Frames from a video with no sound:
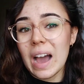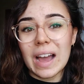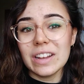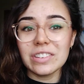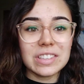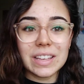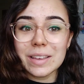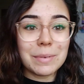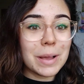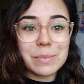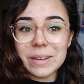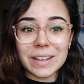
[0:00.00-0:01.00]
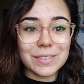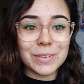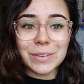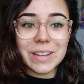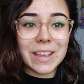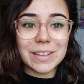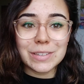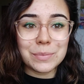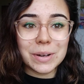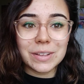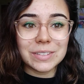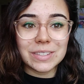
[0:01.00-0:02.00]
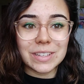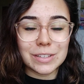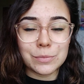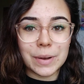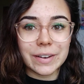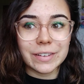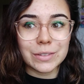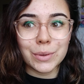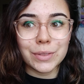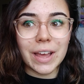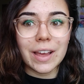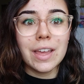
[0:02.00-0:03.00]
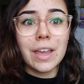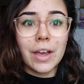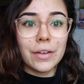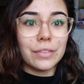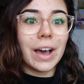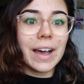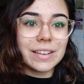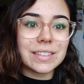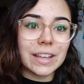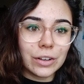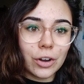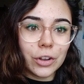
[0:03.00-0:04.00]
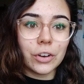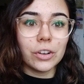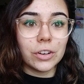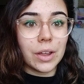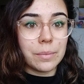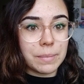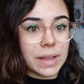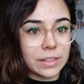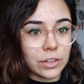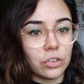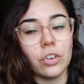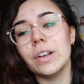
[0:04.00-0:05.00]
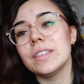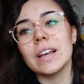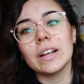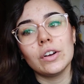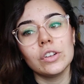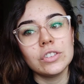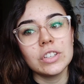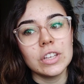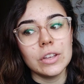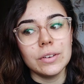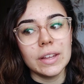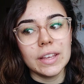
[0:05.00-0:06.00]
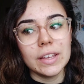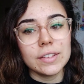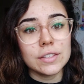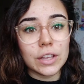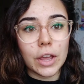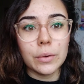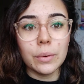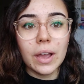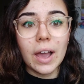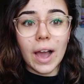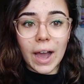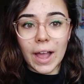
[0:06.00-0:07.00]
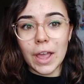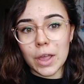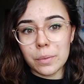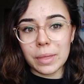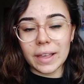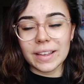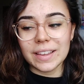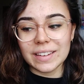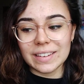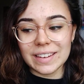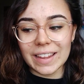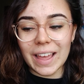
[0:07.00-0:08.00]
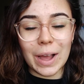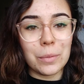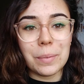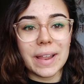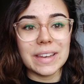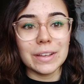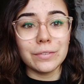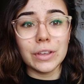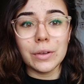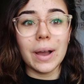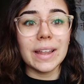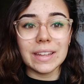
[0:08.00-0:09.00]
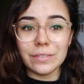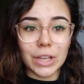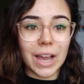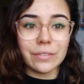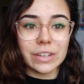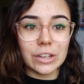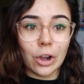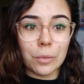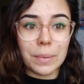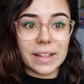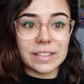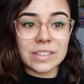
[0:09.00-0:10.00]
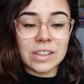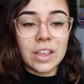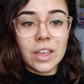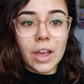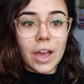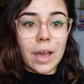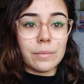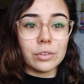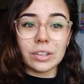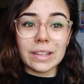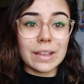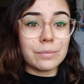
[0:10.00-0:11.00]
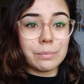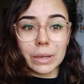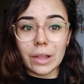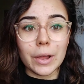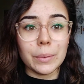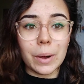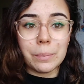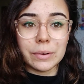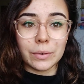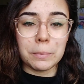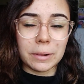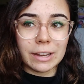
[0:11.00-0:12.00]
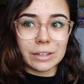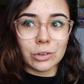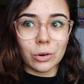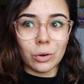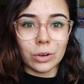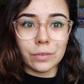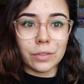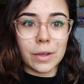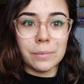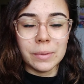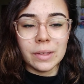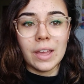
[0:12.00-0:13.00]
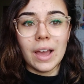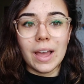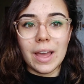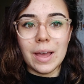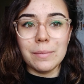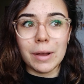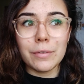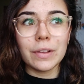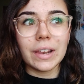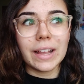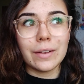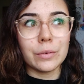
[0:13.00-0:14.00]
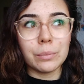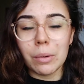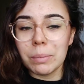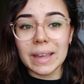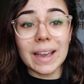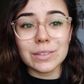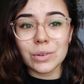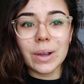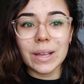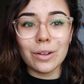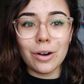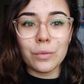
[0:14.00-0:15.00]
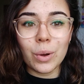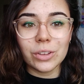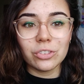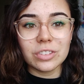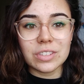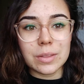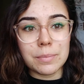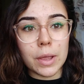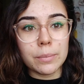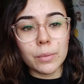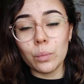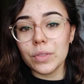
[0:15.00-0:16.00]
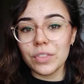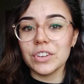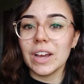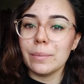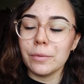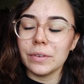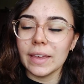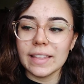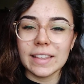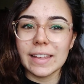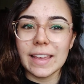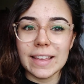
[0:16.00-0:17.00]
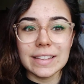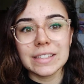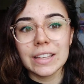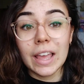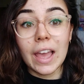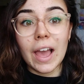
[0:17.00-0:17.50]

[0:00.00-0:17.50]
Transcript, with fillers: I just think it might be nice for you to hear someone else's experience with that that has then gone on and made the choice and gone to uni. So I hope that can help any of you. And if you have any comments, um, just leave them below. I'll be replying to all of them. Um, I feel like everyone probably has quite a lot of questions at the moment with the time of year that it is.